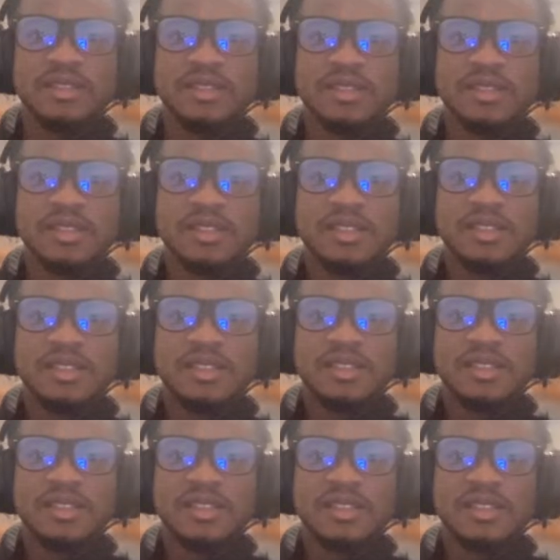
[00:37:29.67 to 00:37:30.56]
He was
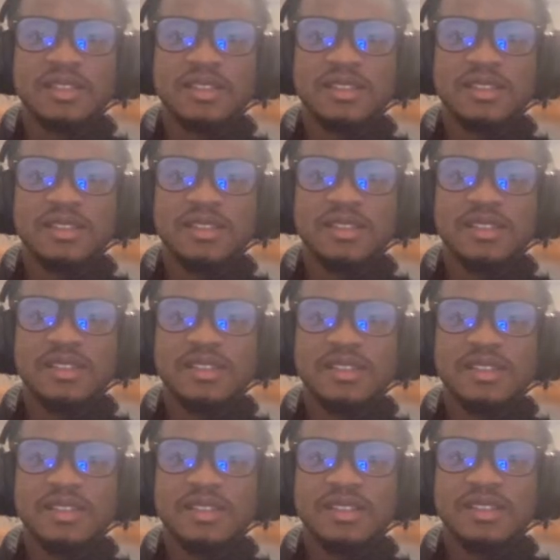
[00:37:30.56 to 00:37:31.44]
averaging, I think, like
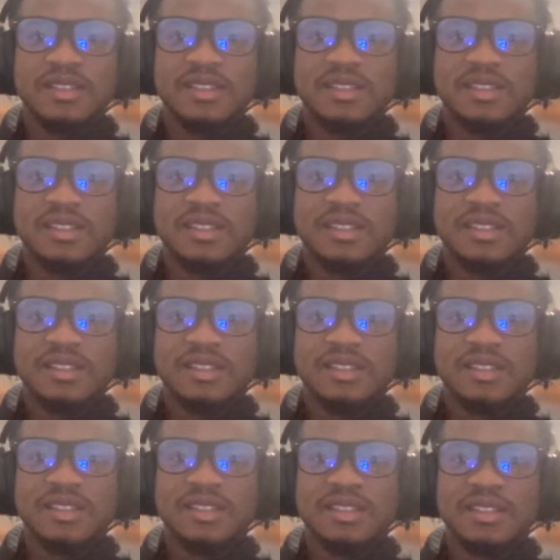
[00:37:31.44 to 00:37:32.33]
he was averaging
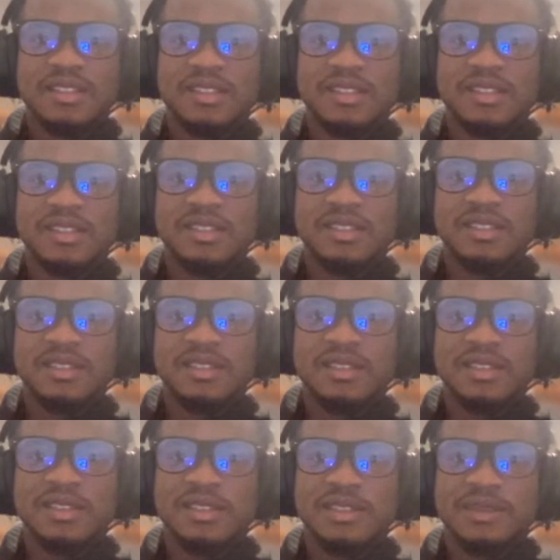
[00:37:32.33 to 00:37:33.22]

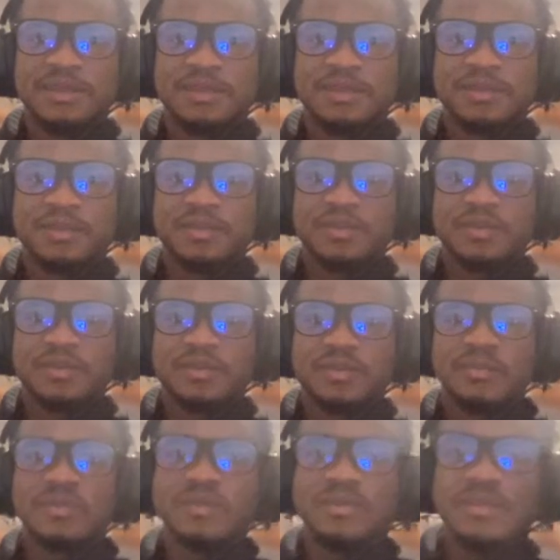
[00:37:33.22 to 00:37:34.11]
most.
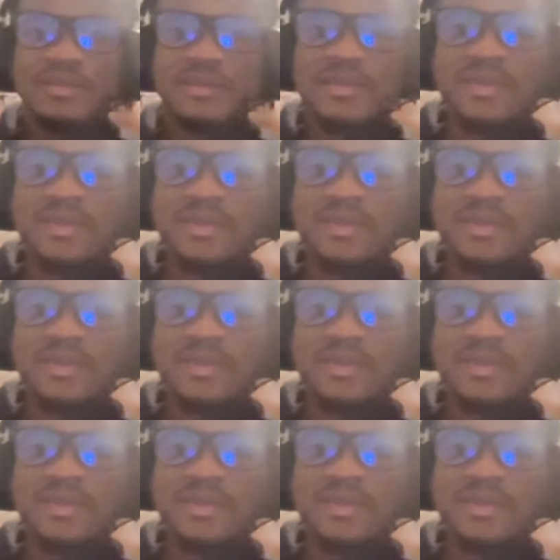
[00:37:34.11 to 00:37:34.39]
No, he was.